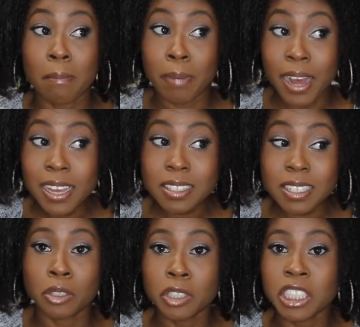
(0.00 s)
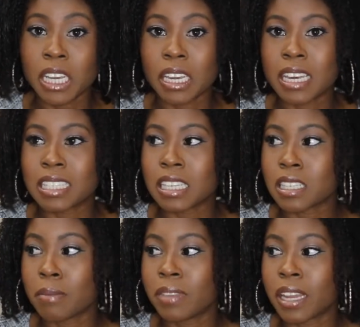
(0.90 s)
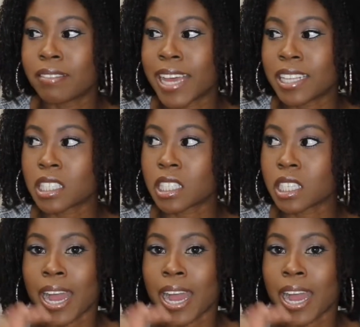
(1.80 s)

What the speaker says: but douching isn't something that's